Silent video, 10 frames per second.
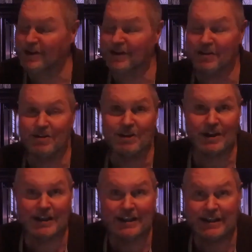I'm just going
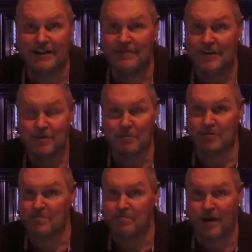to leave
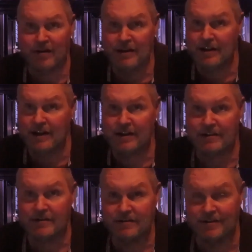with
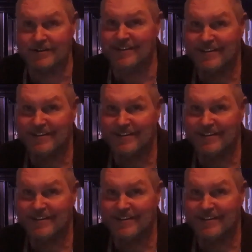burning ears.